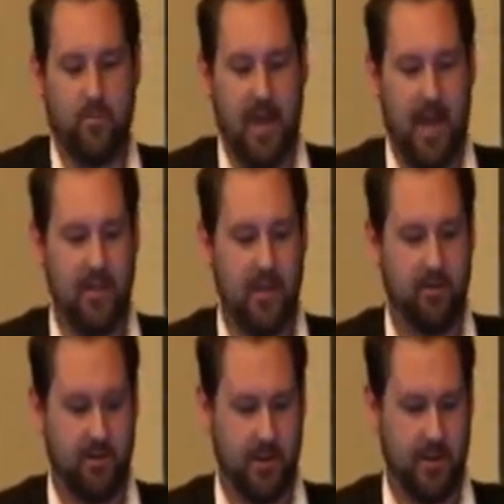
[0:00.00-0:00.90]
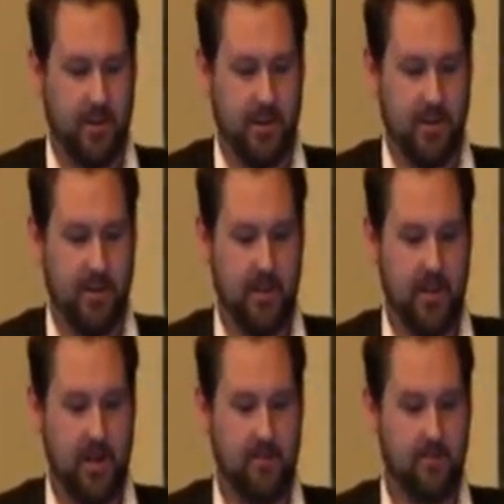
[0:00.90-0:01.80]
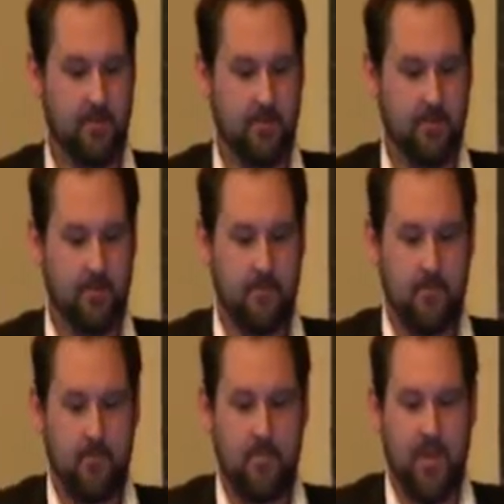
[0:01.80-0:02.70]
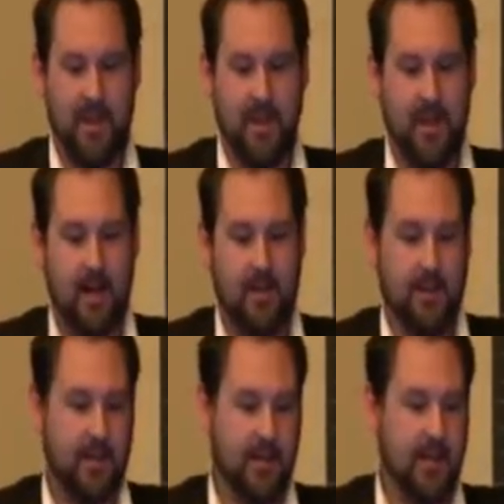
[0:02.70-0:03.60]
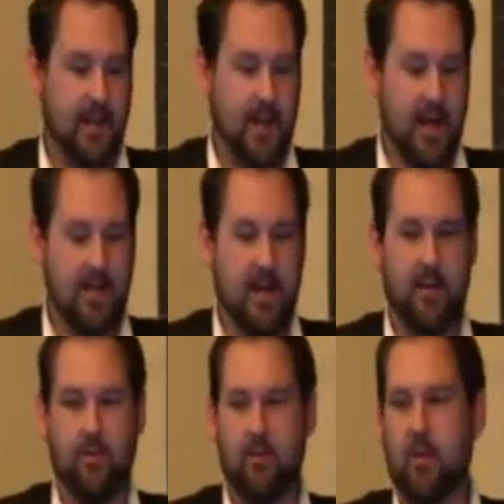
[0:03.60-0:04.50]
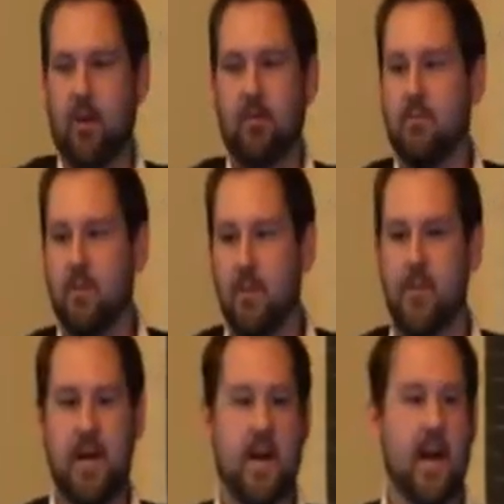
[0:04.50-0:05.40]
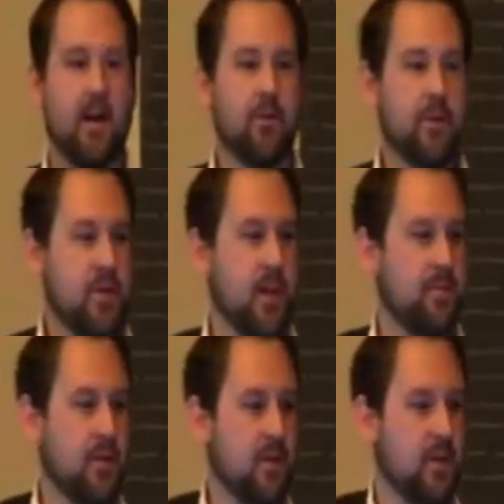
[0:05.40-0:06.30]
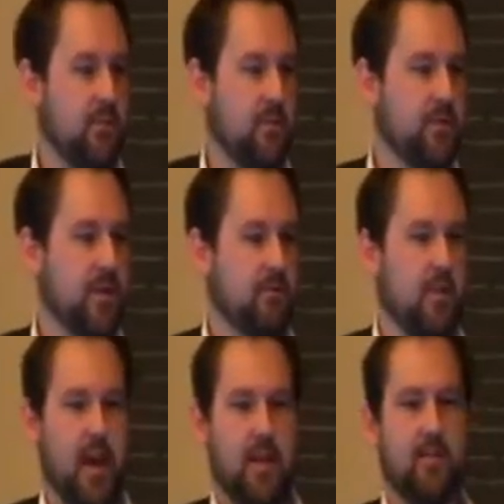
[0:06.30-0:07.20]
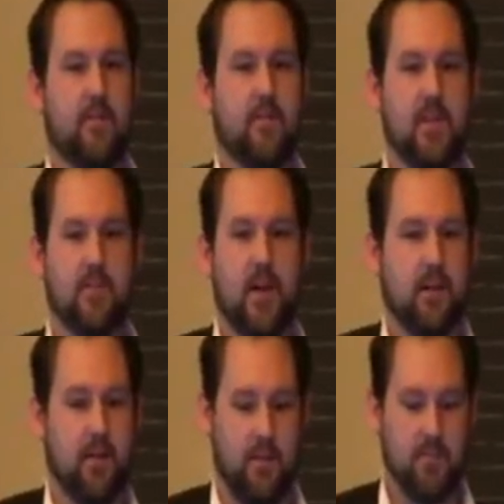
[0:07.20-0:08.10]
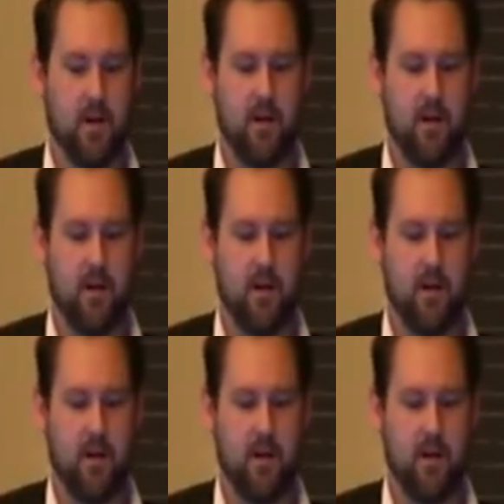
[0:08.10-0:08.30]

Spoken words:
We had general success in they delegated down through a PA or a champion that could then relay the information back to them.